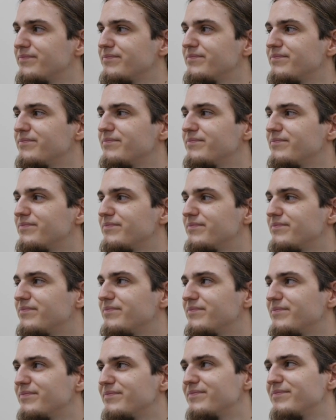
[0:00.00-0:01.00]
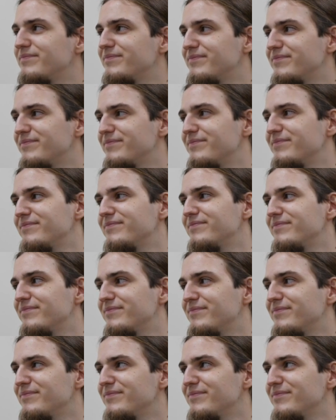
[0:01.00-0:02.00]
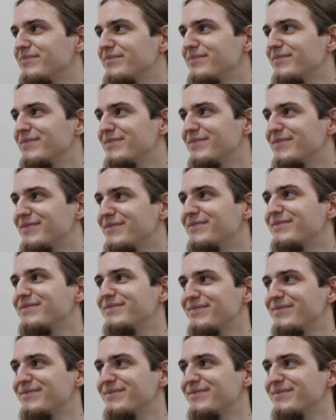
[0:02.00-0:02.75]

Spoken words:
This person isn't speaking.